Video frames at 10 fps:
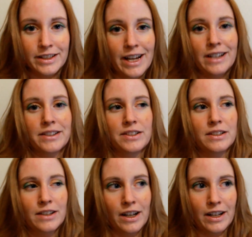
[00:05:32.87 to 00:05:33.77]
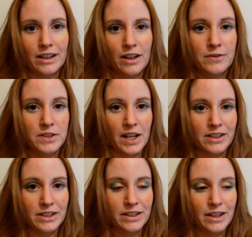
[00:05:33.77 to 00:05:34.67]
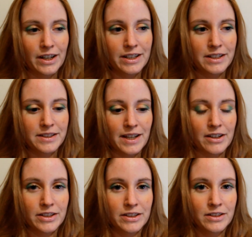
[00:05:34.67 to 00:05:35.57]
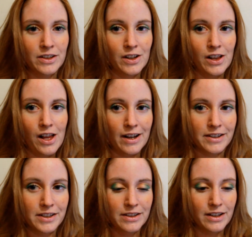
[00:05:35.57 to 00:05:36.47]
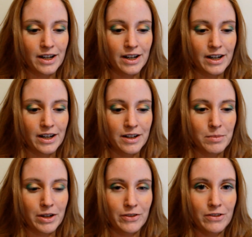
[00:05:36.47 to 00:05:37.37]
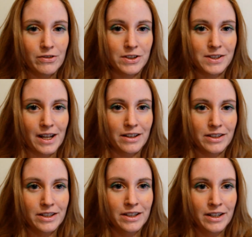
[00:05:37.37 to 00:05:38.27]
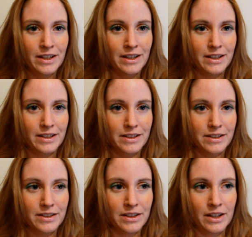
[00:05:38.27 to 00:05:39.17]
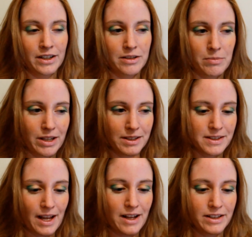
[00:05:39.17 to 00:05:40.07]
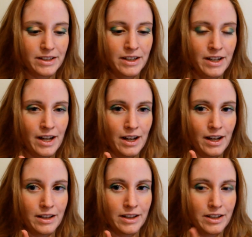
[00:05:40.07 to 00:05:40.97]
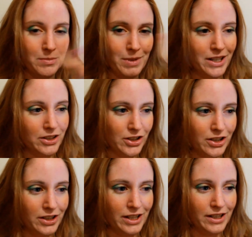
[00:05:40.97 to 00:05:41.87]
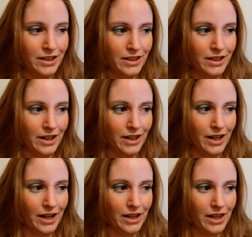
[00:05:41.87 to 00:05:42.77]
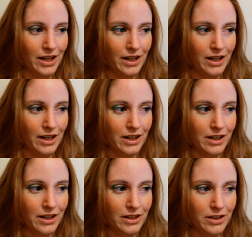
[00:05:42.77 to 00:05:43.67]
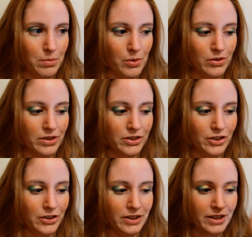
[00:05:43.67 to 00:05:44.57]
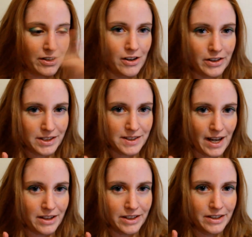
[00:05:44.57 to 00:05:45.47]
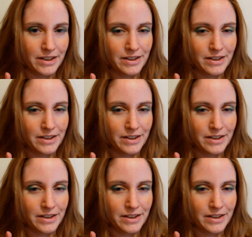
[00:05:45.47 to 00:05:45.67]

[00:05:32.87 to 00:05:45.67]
Yes, I love salad. I eat salad a lot. My favorite salad is you make a salad and then you make a chili and then you pour the chili on the salad.